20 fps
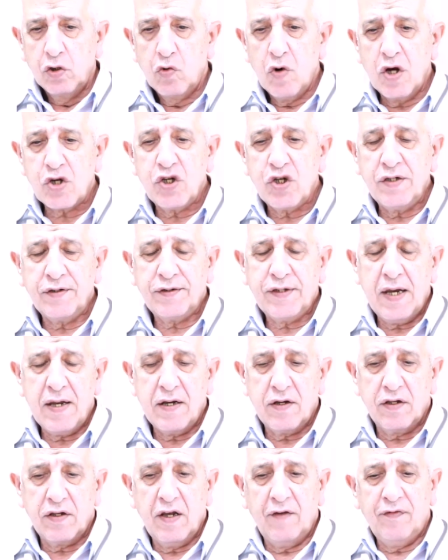Question
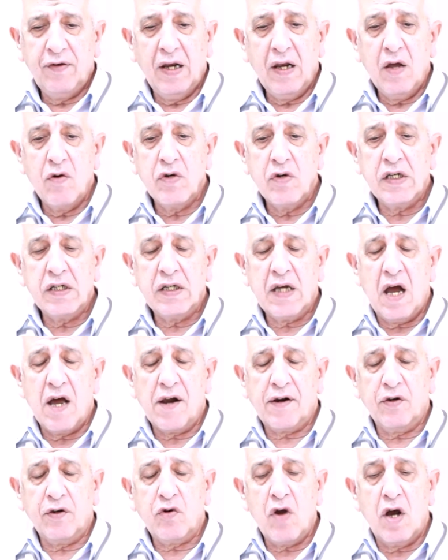10. The following
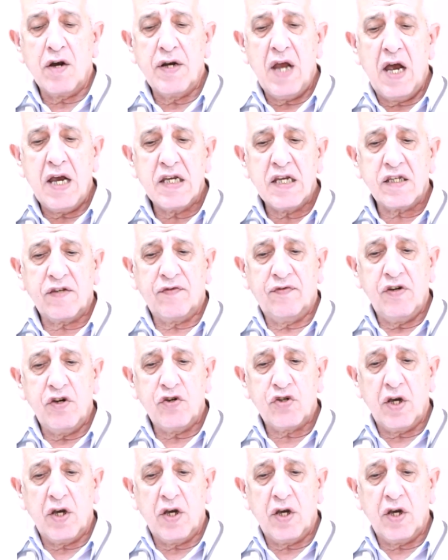are recognized